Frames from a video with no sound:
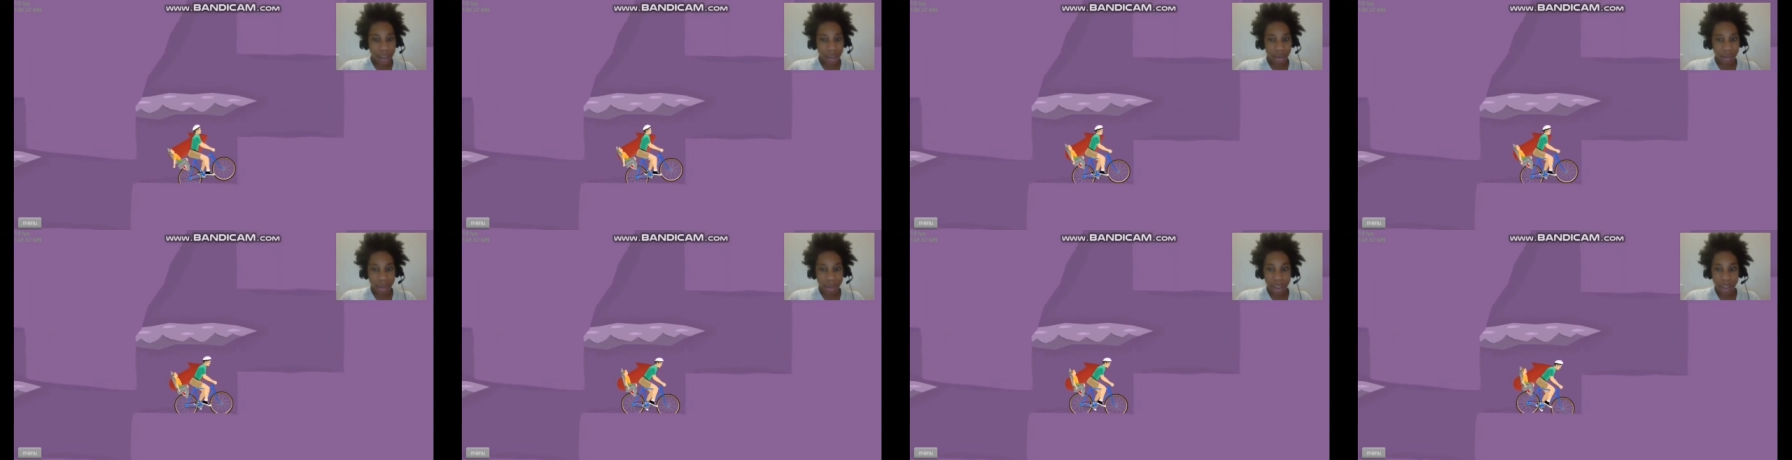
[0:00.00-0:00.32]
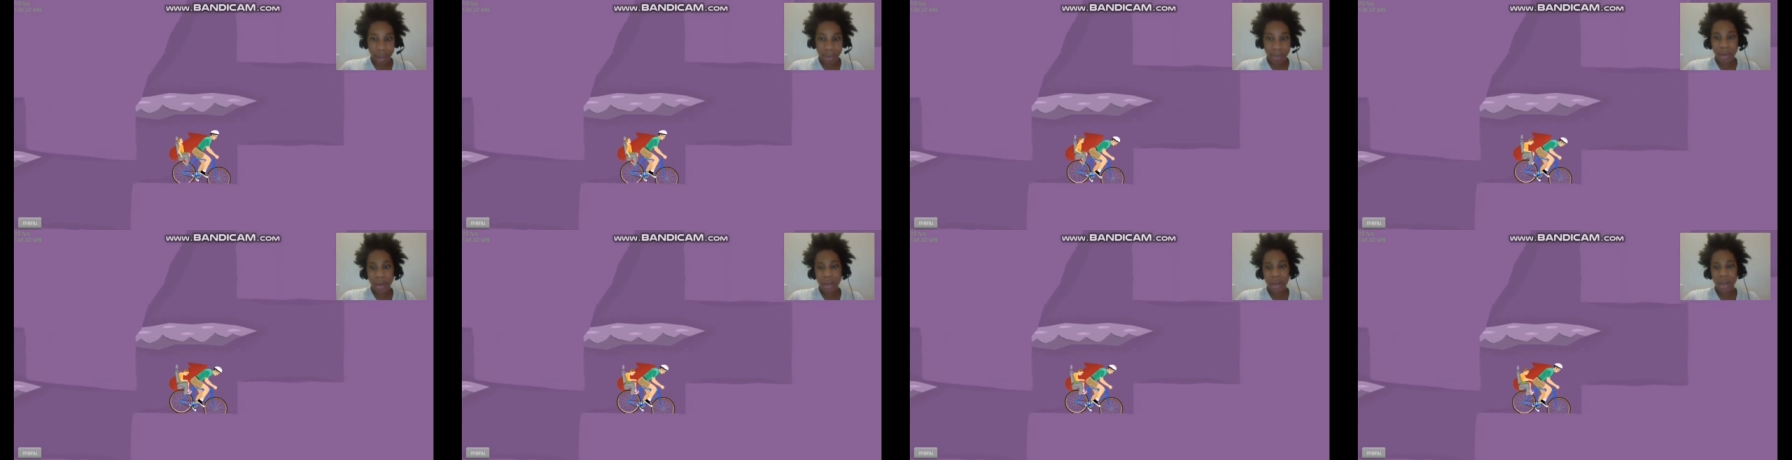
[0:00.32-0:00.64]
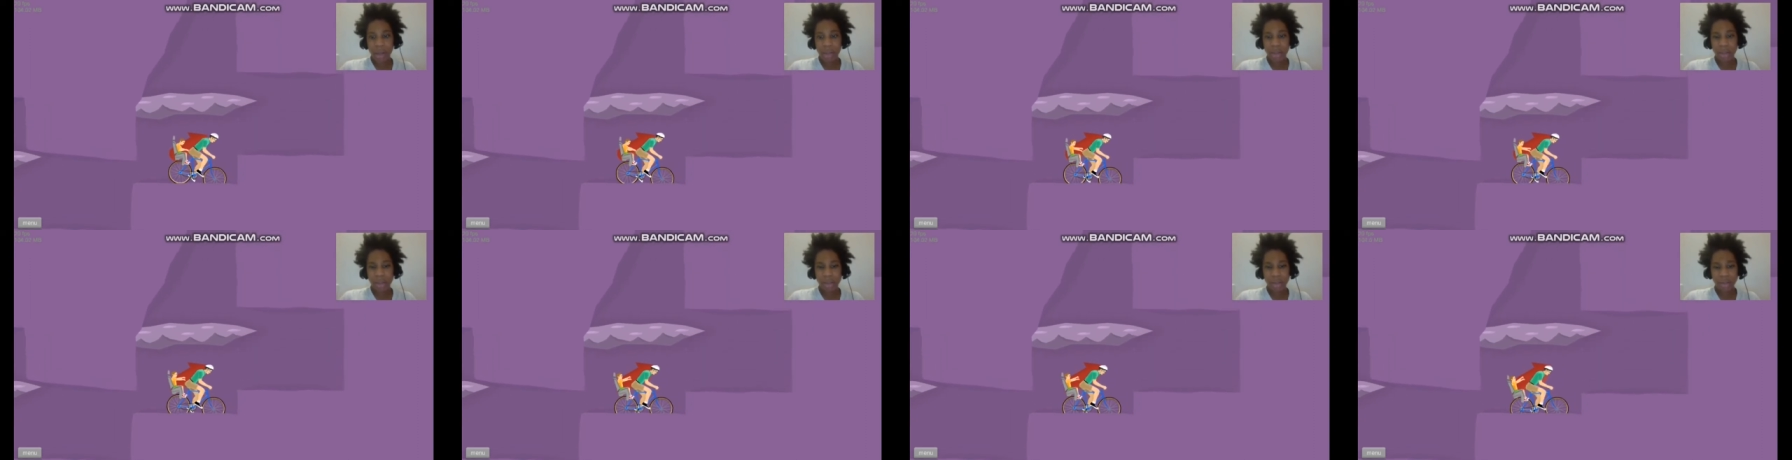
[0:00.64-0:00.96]
Don't kill
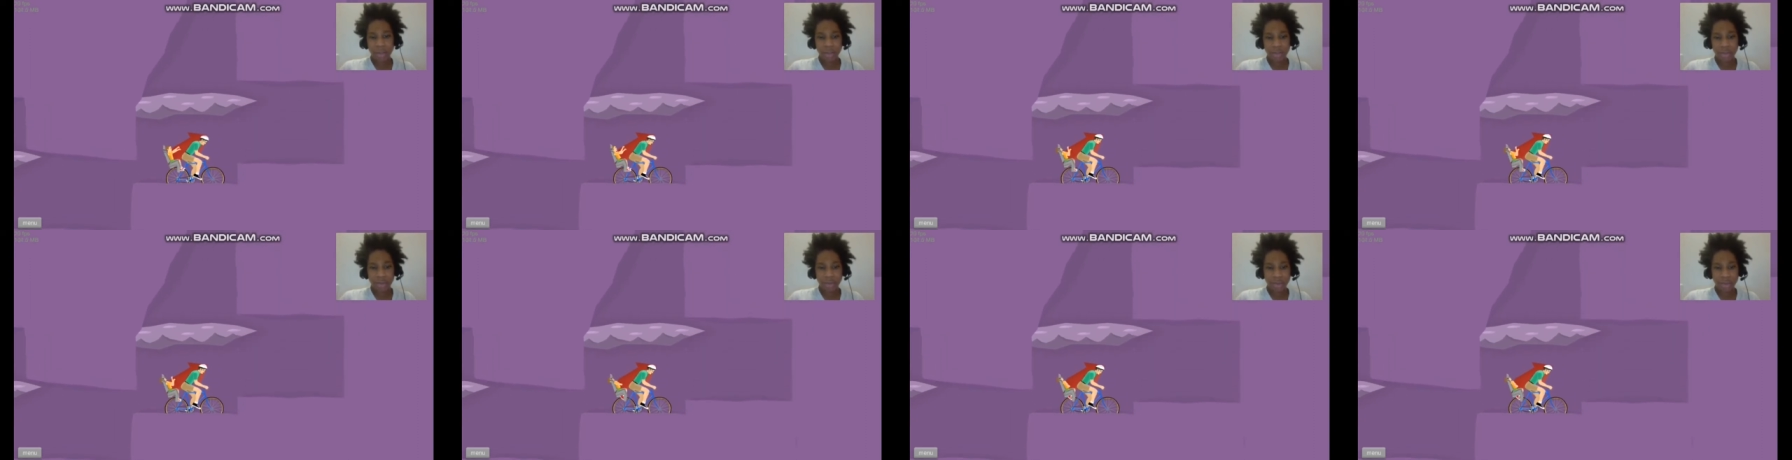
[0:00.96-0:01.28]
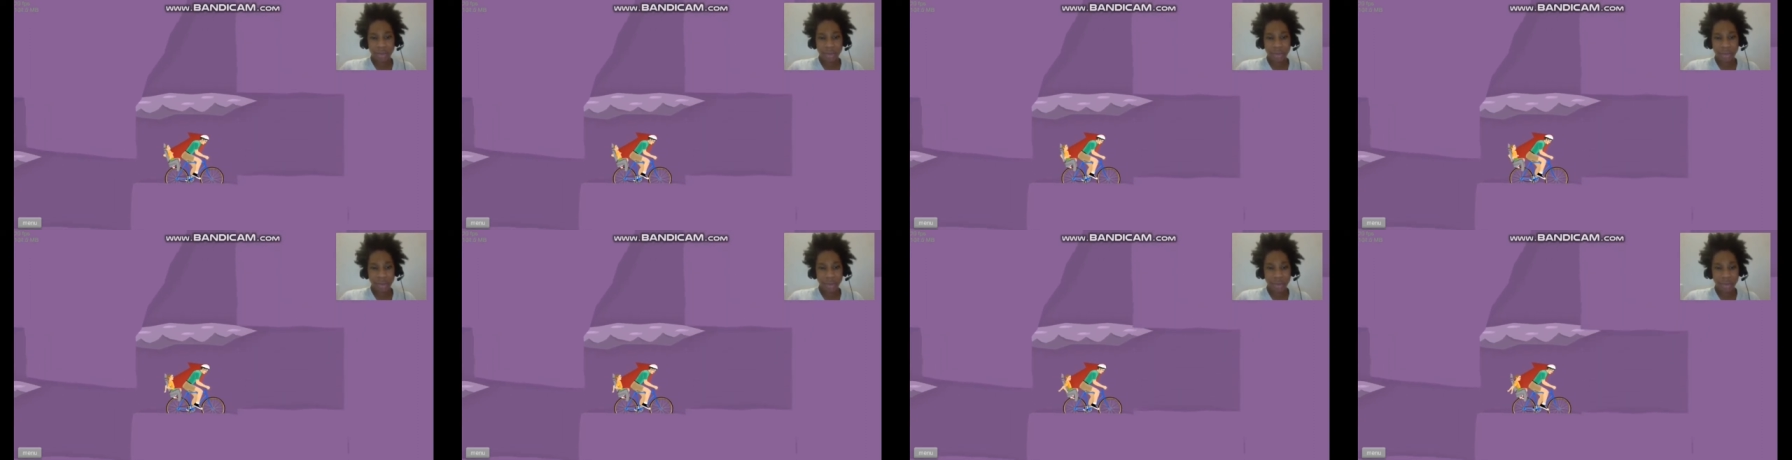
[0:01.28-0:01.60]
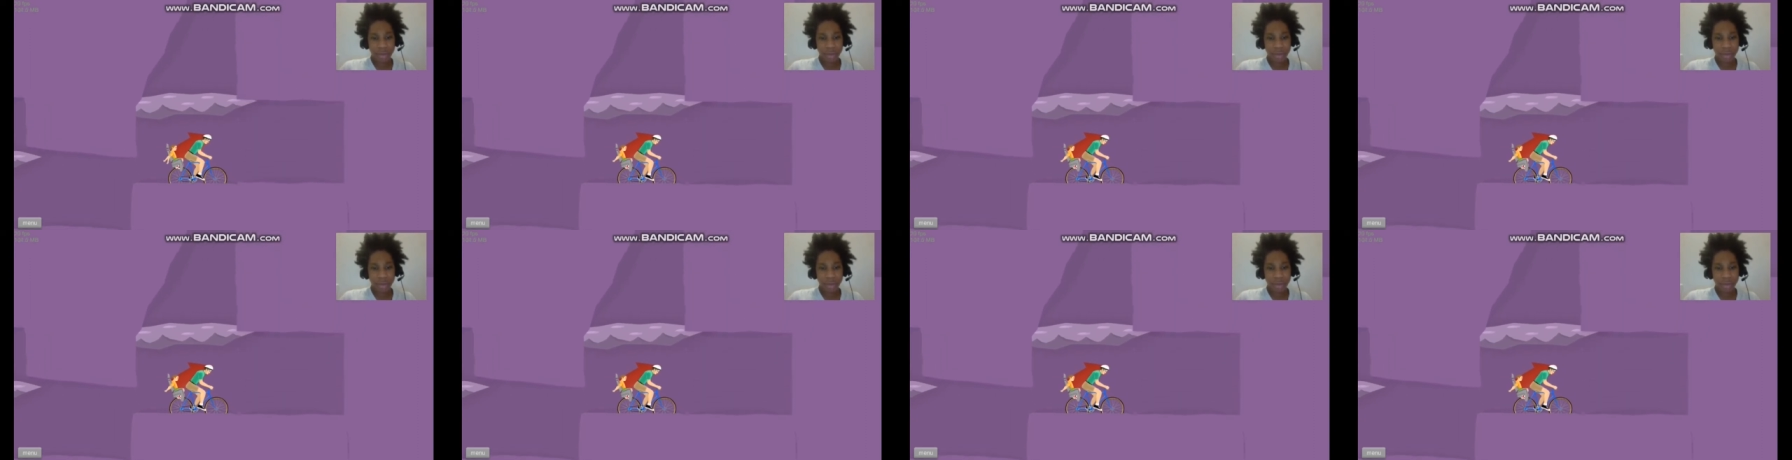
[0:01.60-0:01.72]
my son.